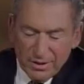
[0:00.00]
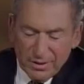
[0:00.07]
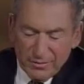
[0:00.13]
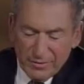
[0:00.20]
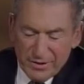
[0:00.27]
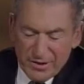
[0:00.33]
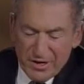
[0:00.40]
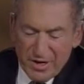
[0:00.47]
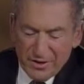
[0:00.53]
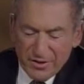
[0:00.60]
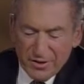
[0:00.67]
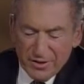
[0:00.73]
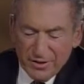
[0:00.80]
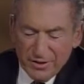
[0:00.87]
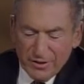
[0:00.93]

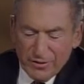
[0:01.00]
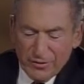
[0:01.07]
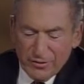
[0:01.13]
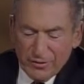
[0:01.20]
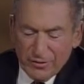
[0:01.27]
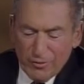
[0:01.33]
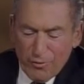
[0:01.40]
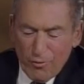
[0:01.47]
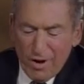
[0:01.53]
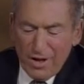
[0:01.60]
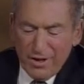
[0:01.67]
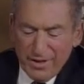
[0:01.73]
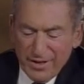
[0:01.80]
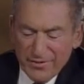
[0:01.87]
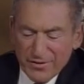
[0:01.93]
reduction,
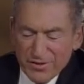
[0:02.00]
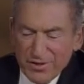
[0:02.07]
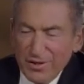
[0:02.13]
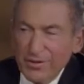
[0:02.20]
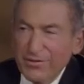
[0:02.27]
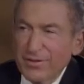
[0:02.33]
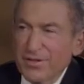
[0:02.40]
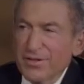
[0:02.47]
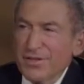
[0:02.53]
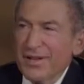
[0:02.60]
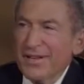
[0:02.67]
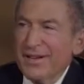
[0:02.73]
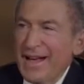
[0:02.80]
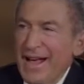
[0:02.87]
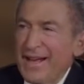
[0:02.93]
quality of service,
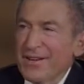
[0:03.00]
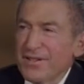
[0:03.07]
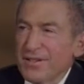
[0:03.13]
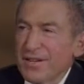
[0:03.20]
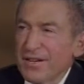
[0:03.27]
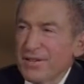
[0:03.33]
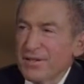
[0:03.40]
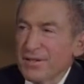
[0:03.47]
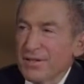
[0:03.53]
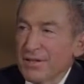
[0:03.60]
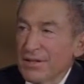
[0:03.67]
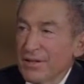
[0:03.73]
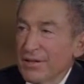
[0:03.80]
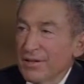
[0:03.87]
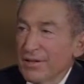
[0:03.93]
and access,
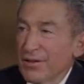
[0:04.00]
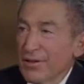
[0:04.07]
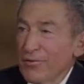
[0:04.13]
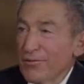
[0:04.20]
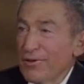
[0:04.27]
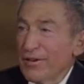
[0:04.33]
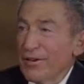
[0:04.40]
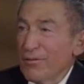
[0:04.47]
3 of the